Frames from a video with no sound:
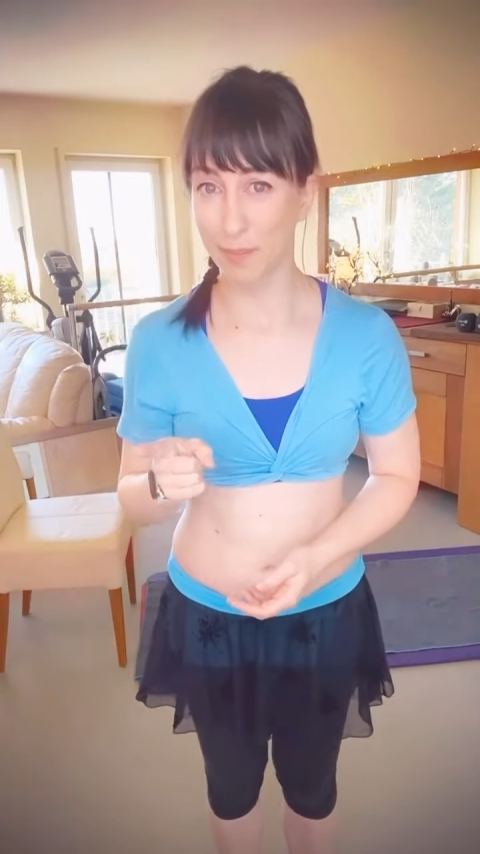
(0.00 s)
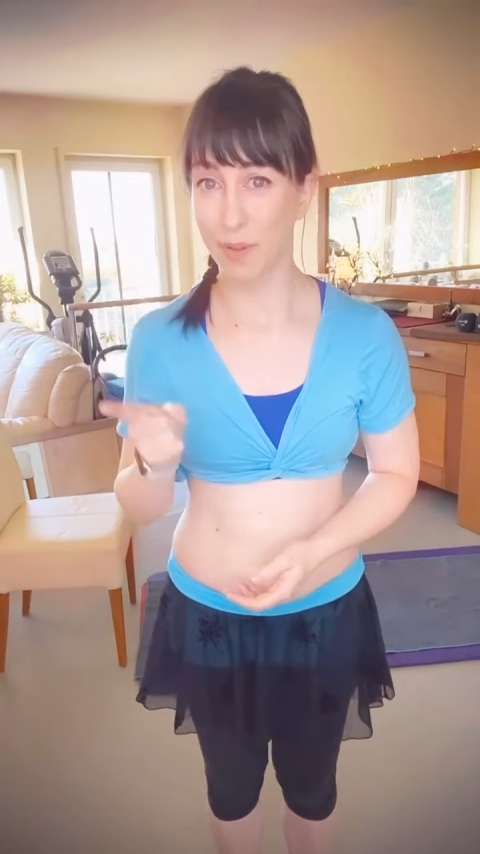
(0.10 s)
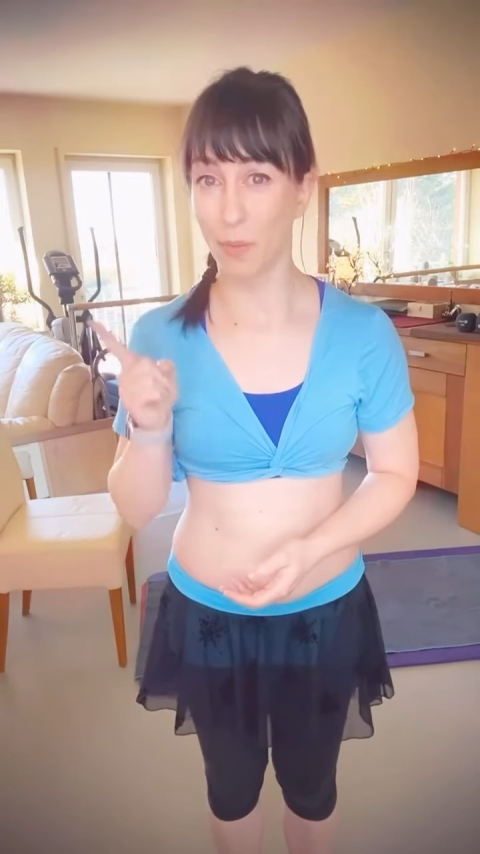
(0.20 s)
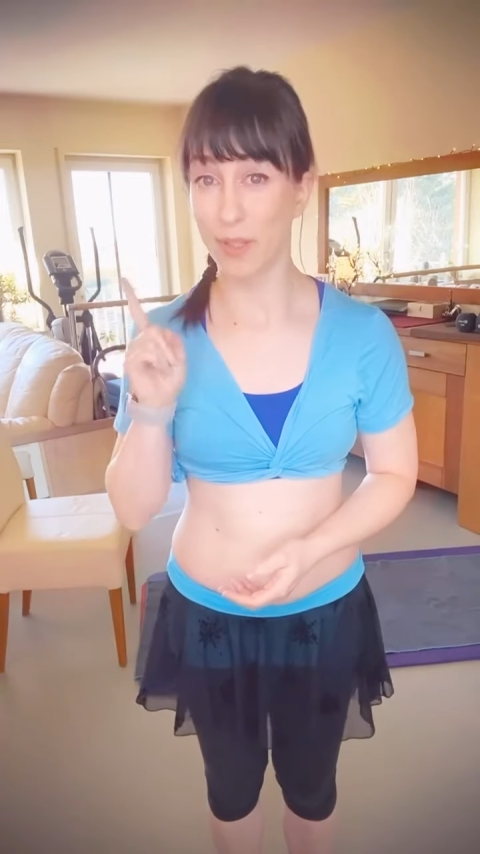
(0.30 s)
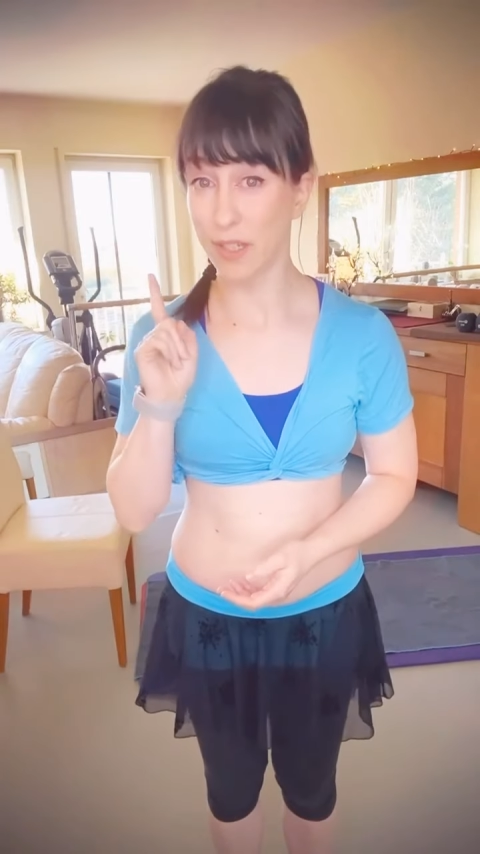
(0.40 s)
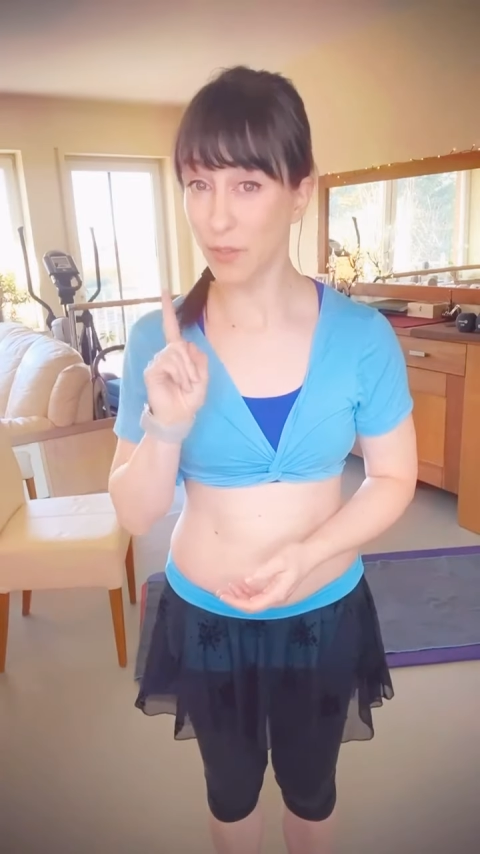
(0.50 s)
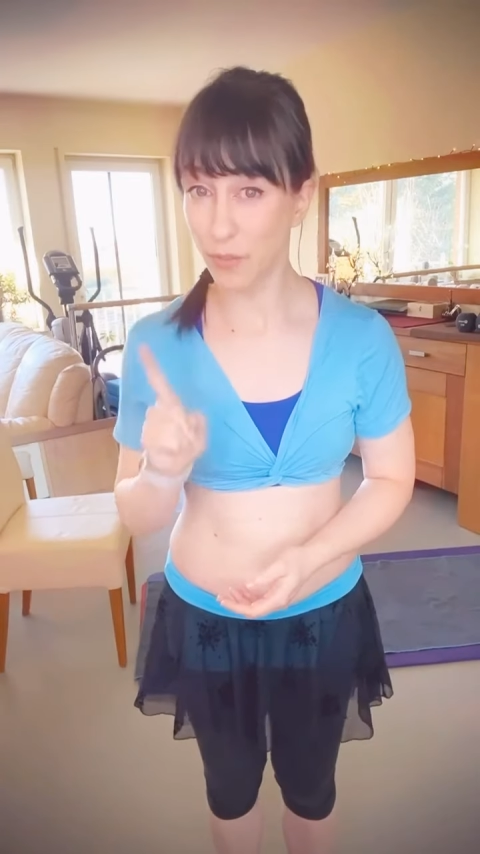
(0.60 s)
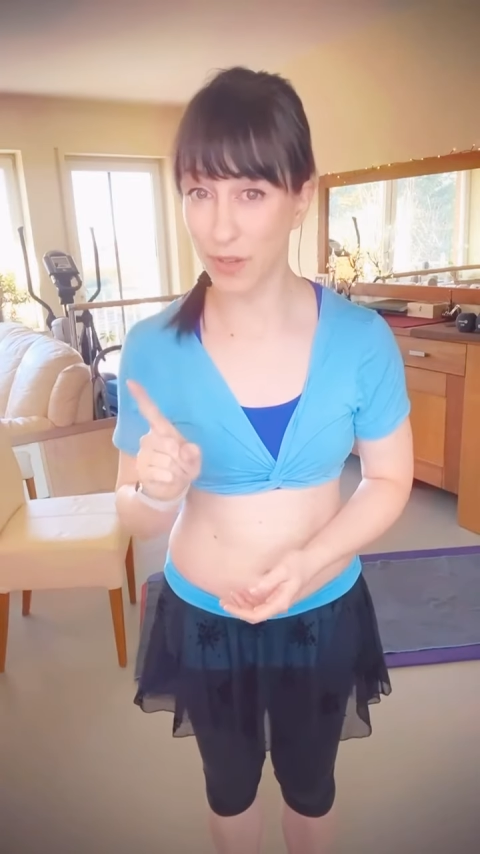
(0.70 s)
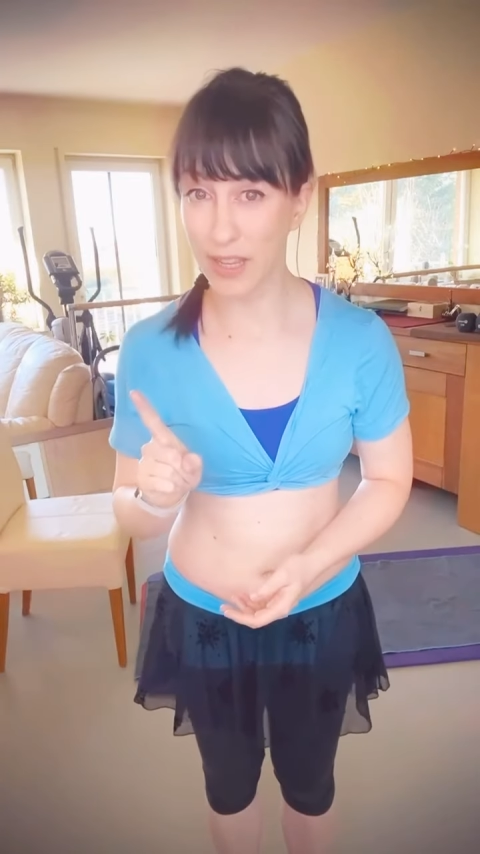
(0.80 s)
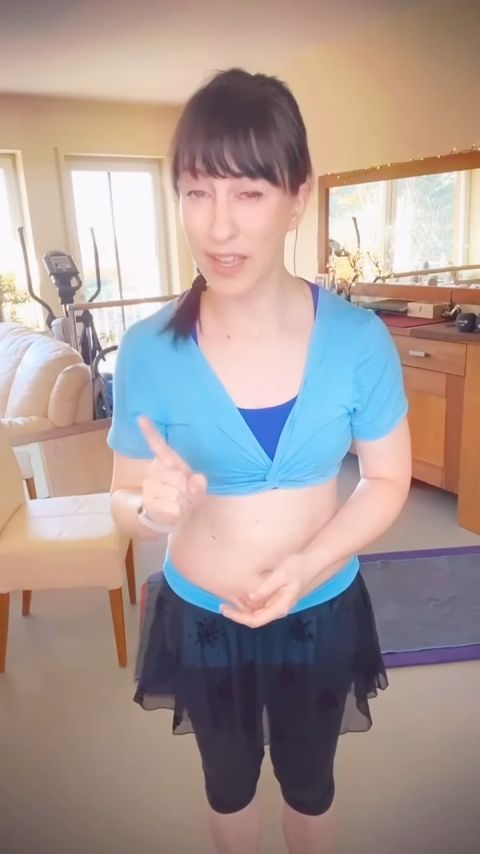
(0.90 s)
which is
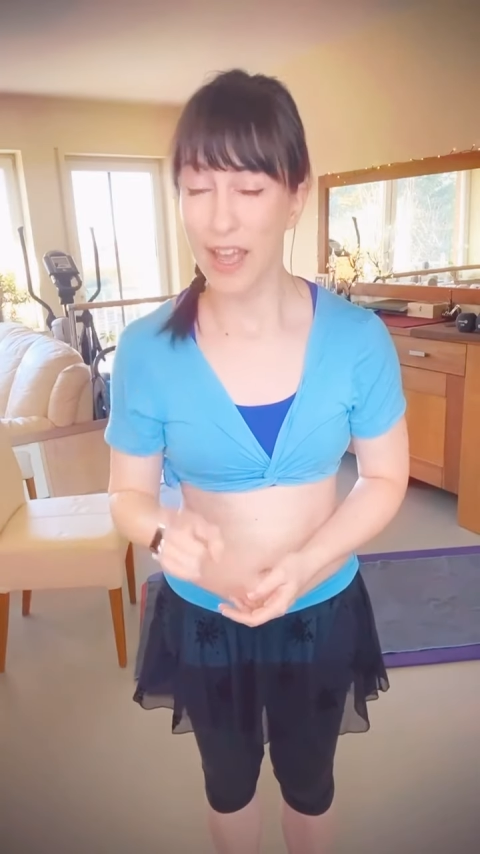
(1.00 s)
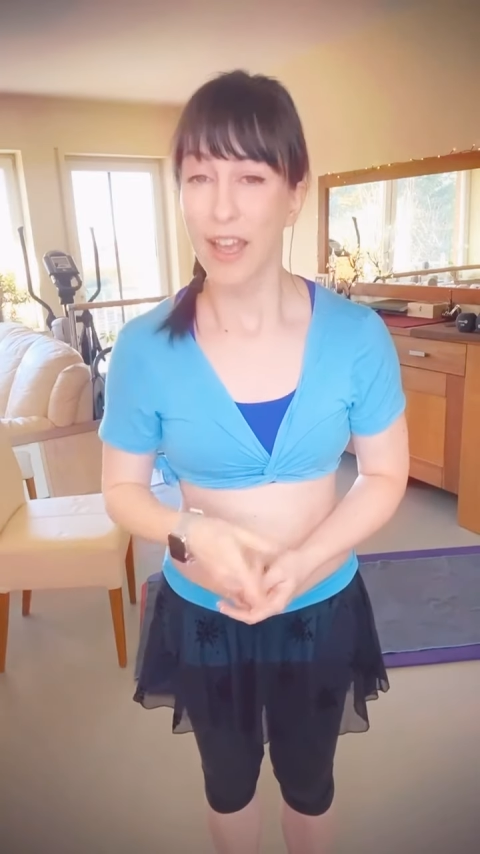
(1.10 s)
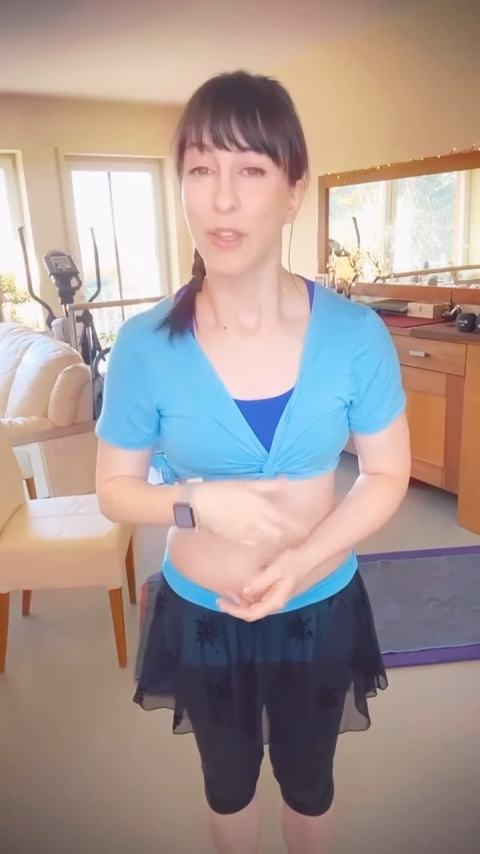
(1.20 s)
free, you